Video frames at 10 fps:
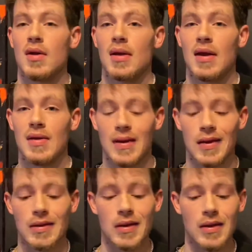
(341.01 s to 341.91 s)
in their
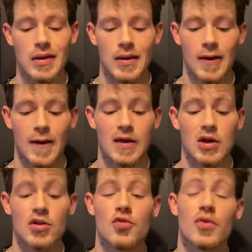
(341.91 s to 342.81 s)
league and a
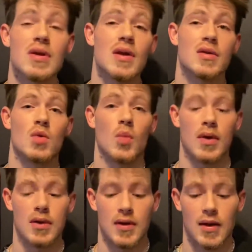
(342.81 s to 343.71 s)
3-0
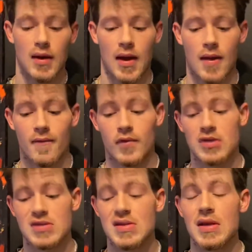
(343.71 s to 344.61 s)
win
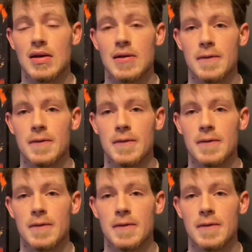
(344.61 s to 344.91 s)
versus Zenit.